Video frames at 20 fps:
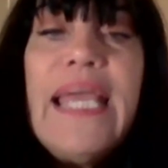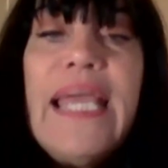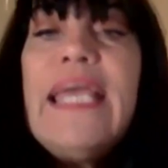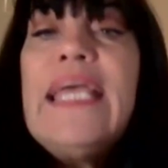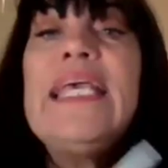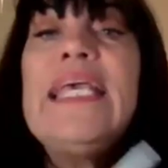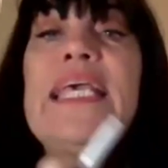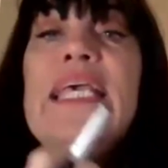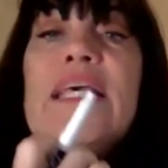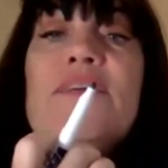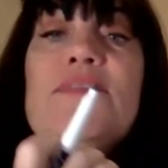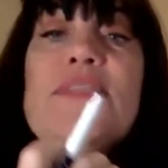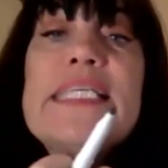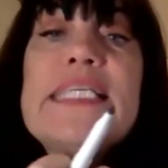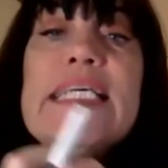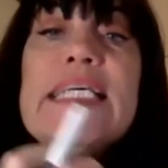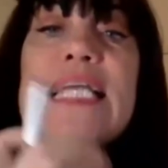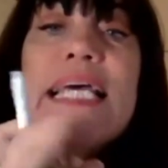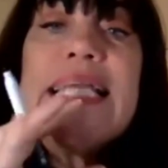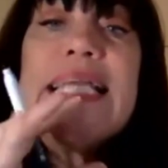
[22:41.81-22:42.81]
It gives
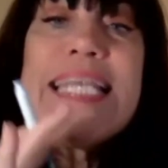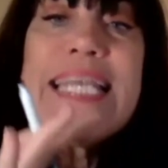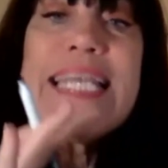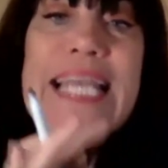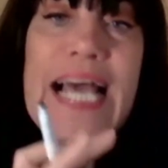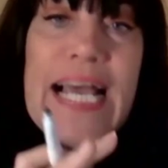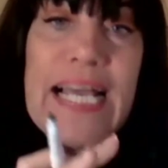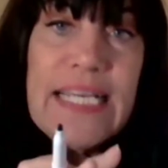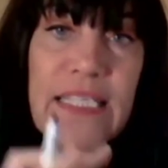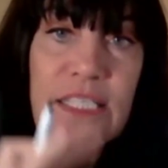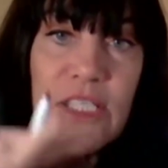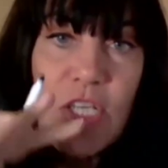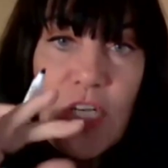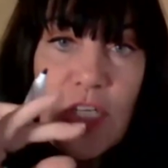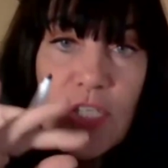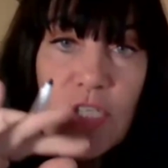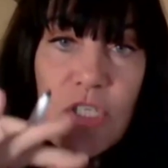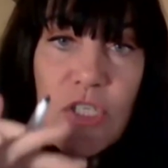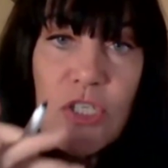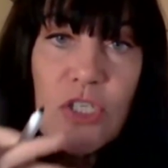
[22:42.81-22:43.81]
it a nice,
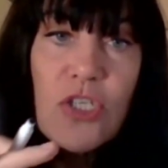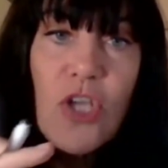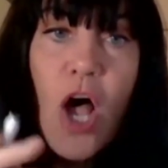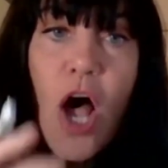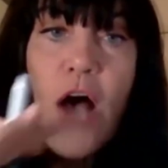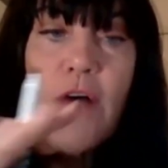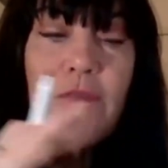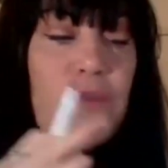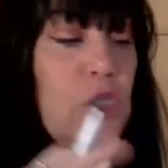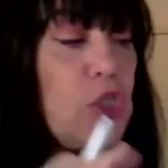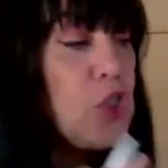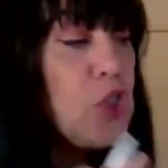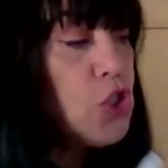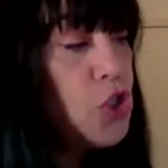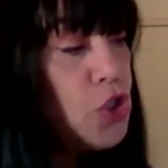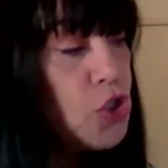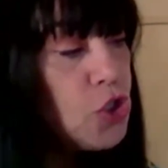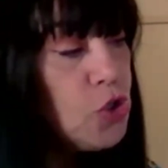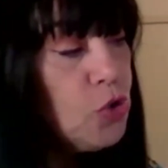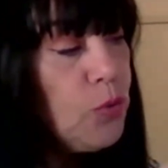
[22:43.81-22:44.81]
soft,
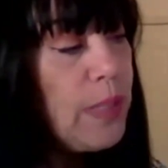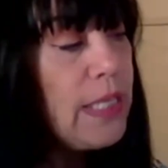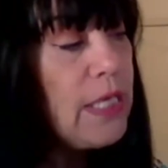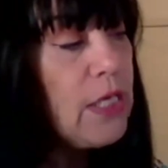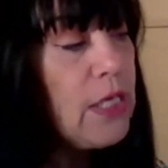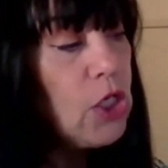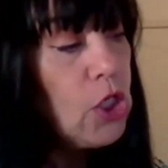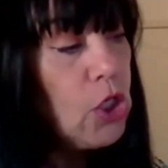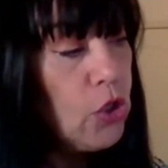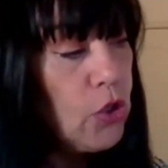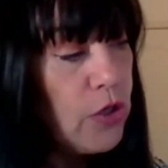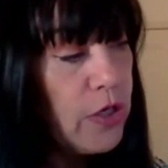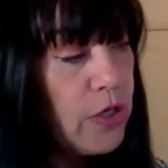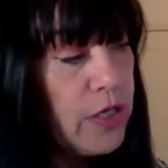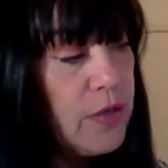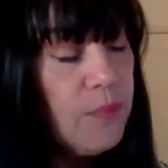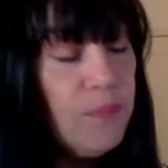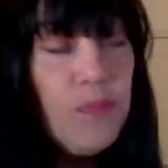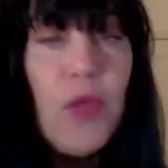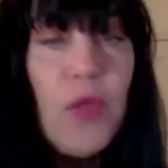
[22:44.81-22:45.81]
dewy
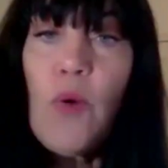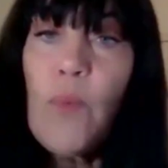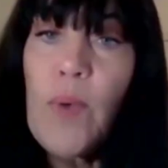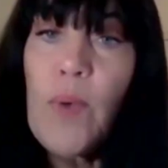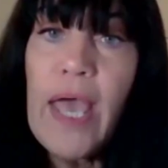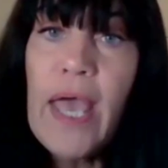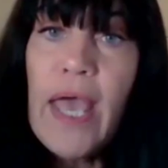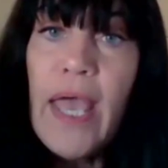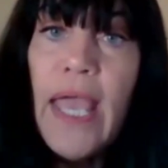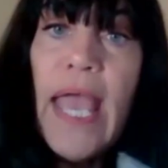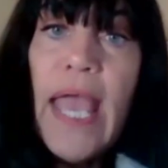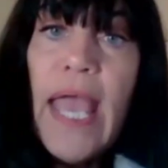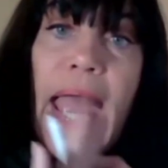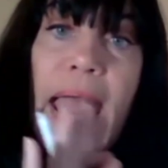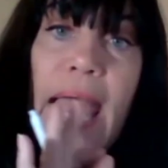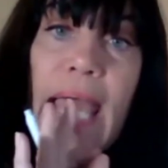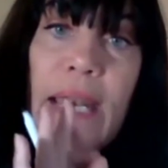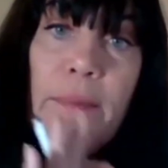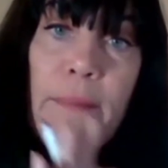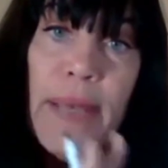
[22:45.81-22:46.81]
look, okay?
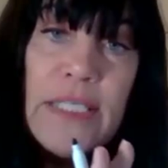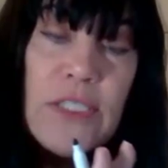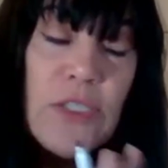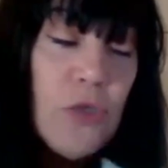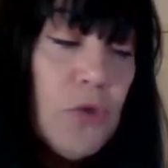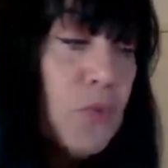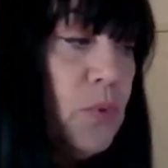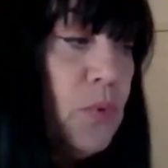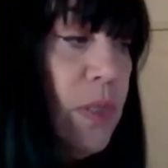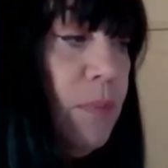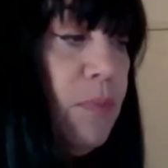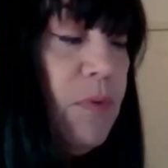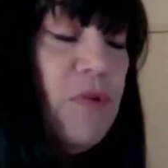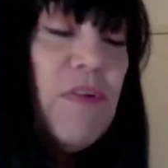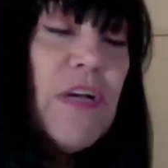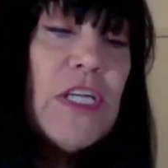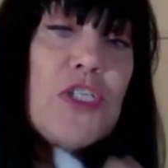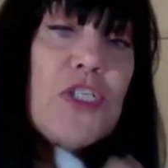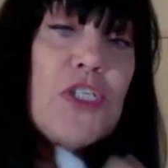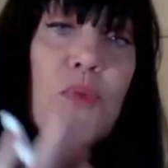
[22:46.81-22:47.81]
And it makes it look really
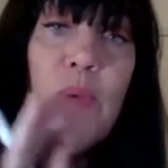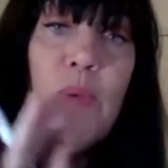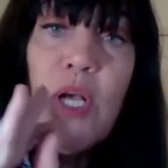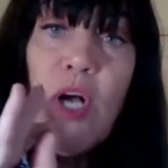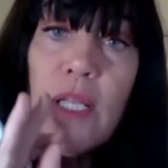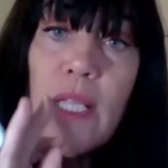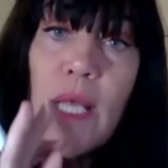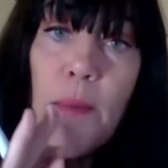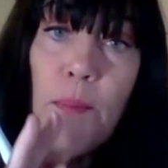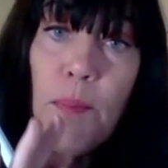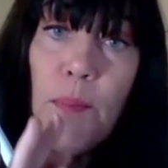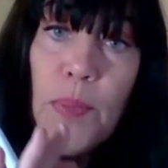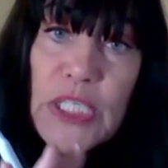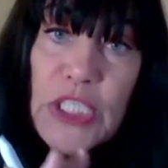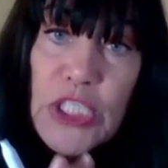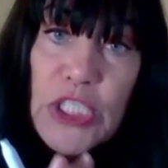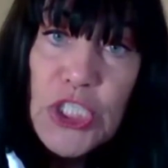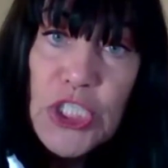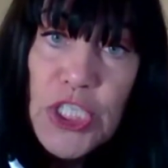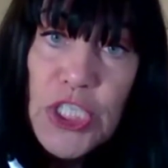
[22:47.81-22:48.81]
professional. We call that
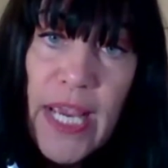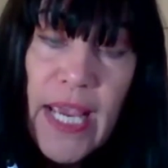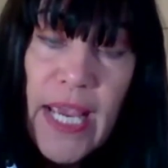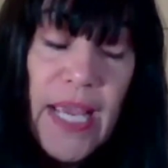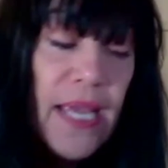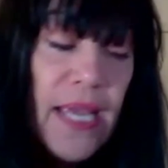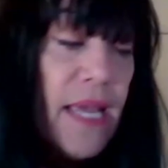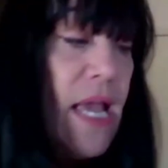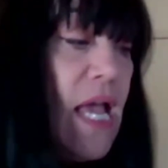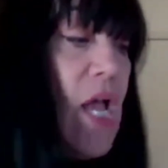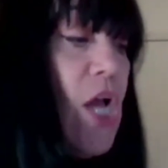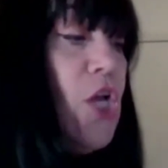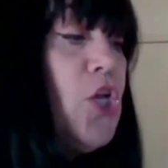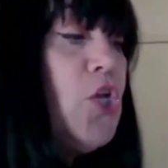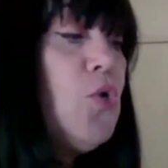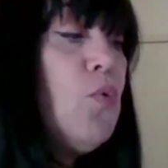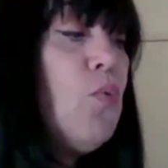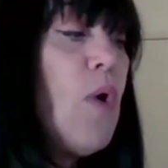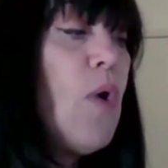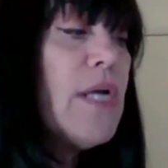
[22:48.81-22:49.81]
paché.
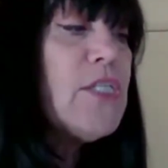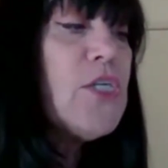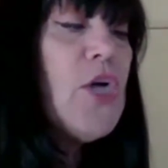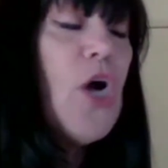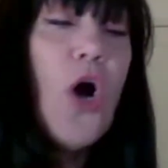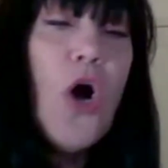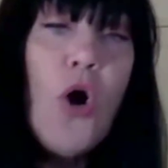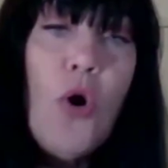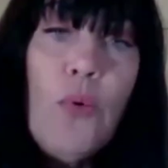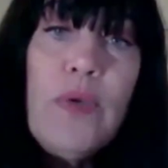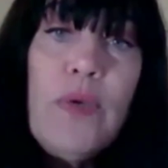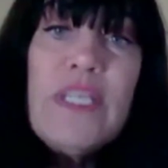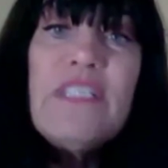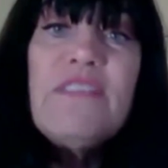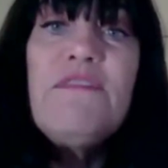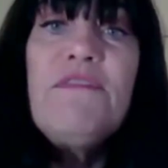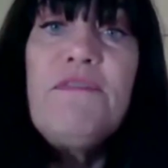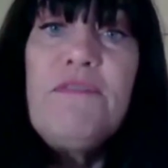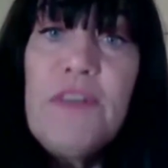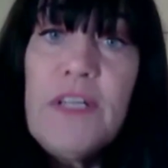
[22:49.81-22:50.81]
You want to
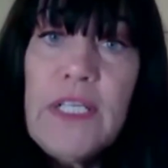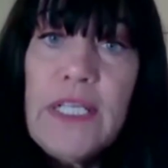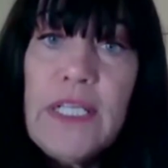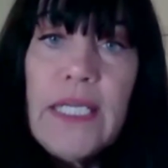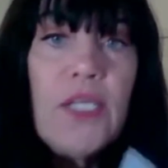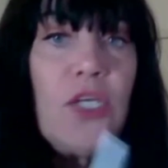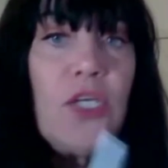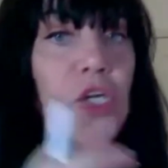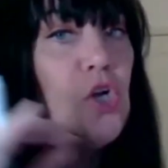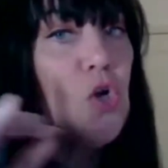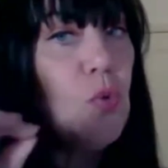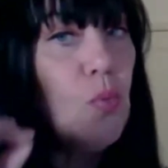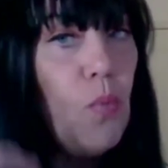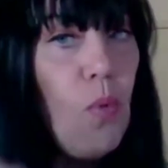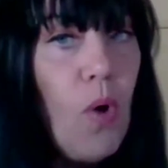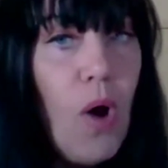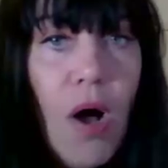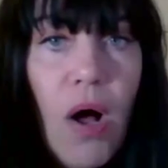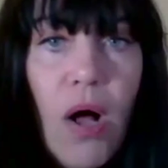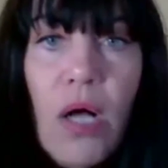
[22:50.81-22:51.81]
always fill in your
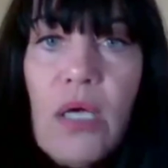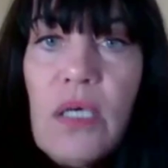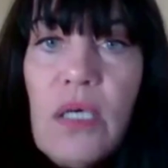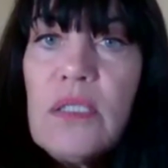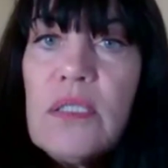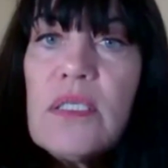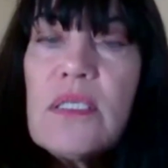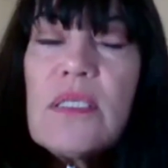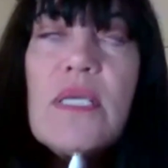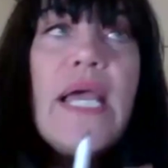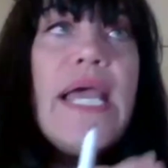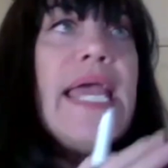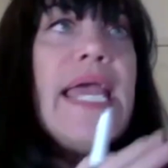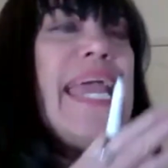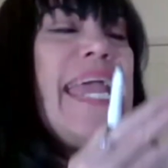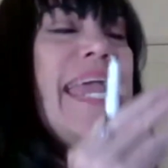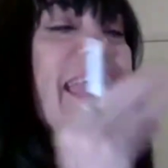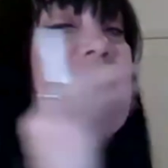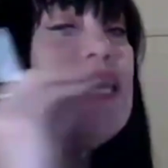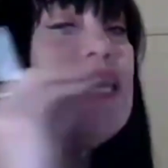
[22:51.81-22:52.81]
walls,
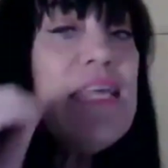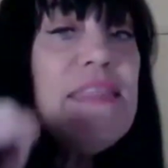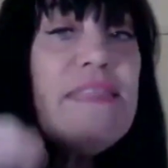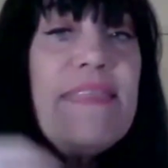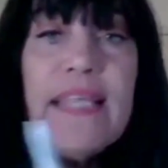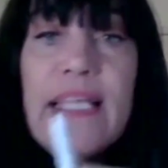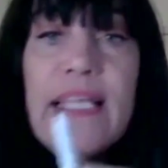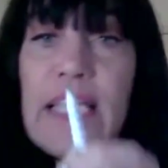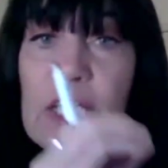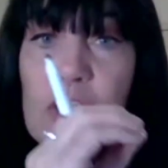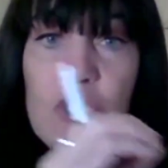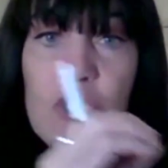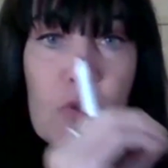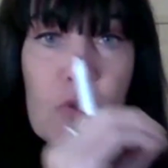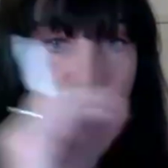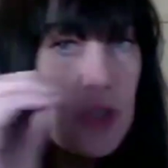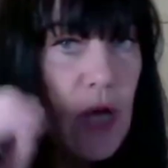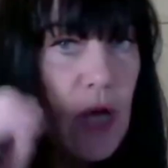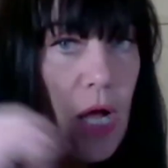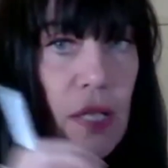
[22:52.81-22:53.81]
anything that
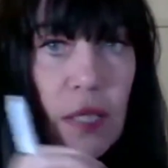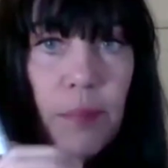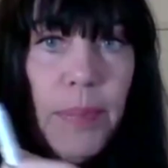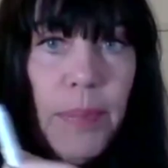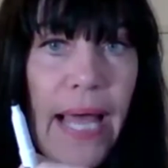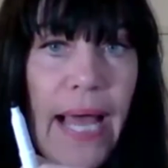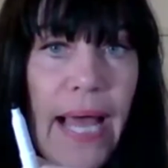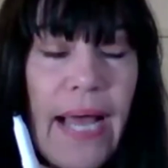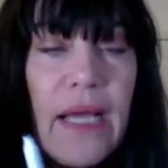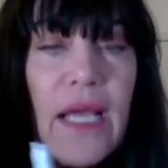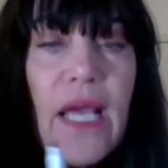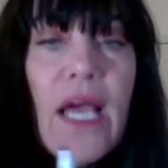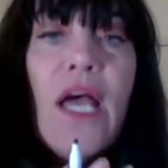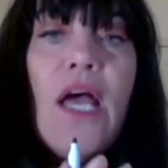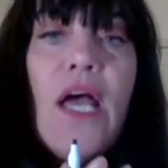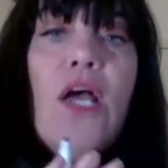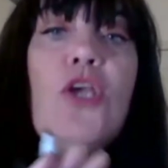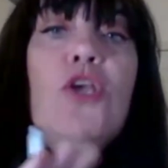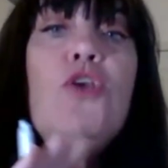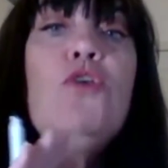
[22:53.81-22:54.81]
shows solid black,
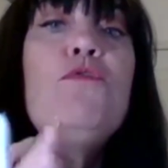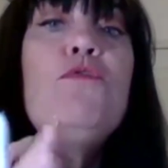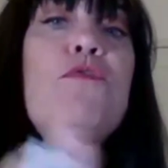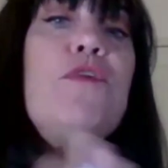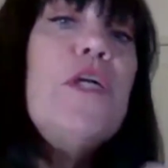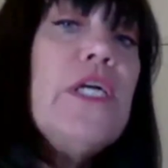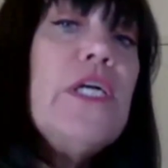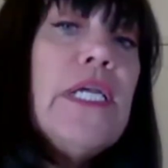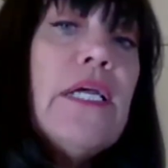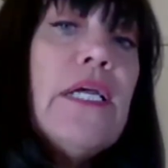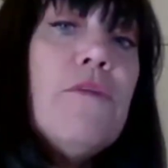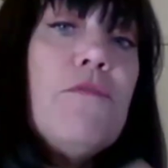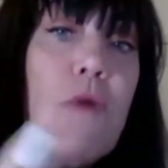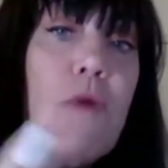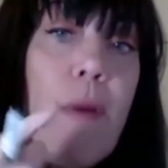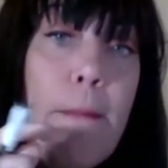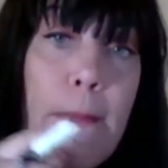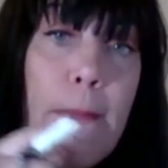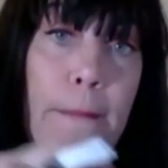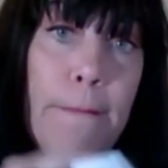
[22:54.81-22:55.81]
you fill it in
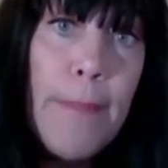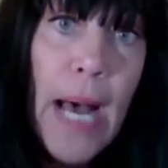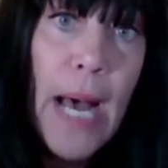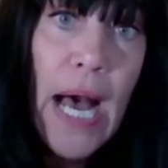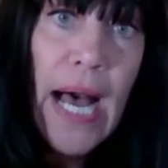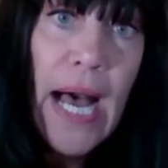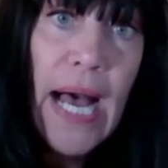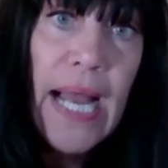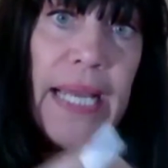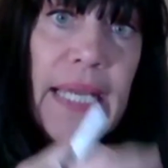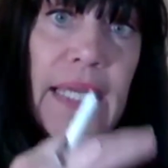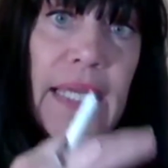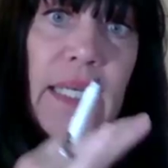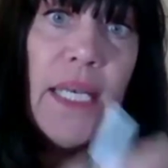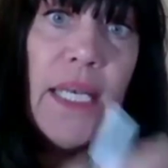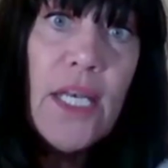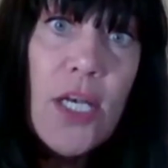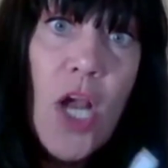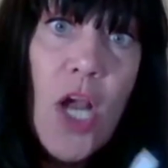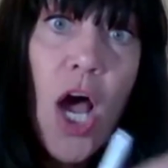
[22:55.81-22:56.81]
from
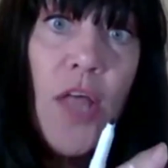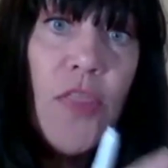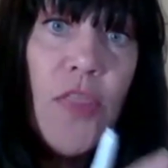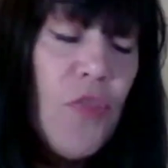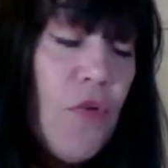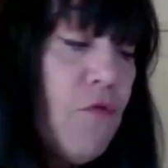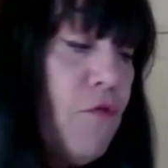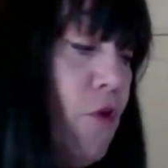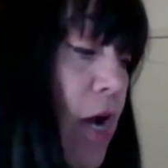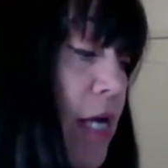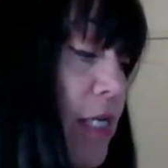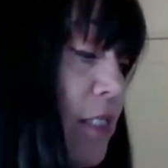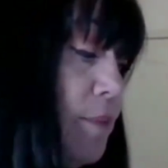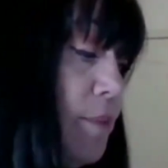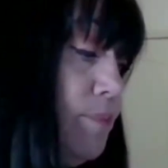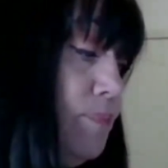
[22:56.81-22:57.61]
behind, not the front.